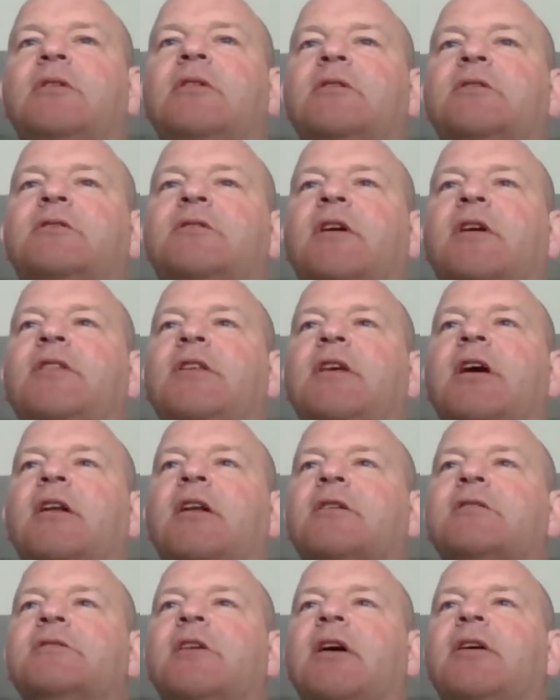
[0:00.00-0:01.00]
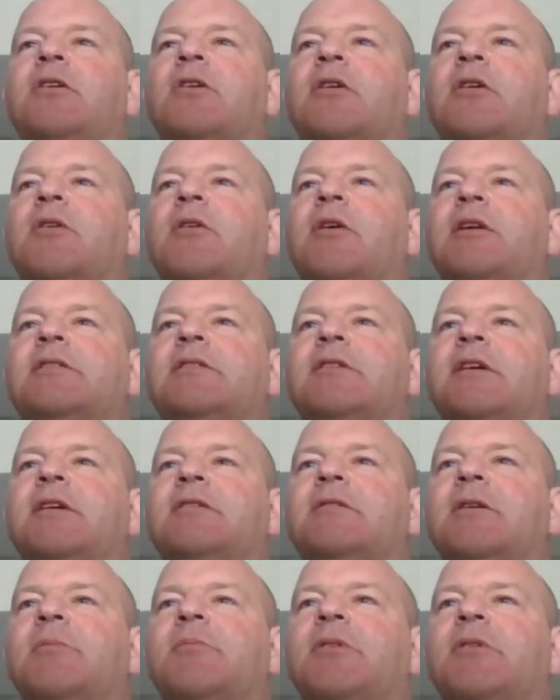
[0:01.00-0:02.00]
Cynthia, looks like you're getting ready to say
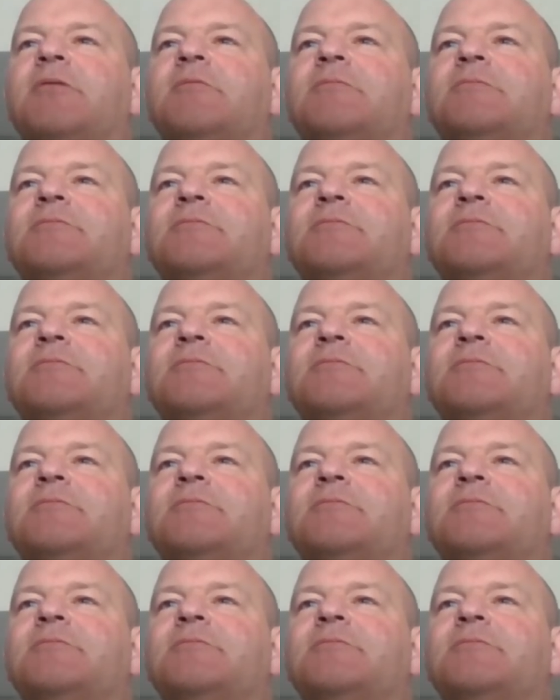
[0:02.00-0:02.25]
something.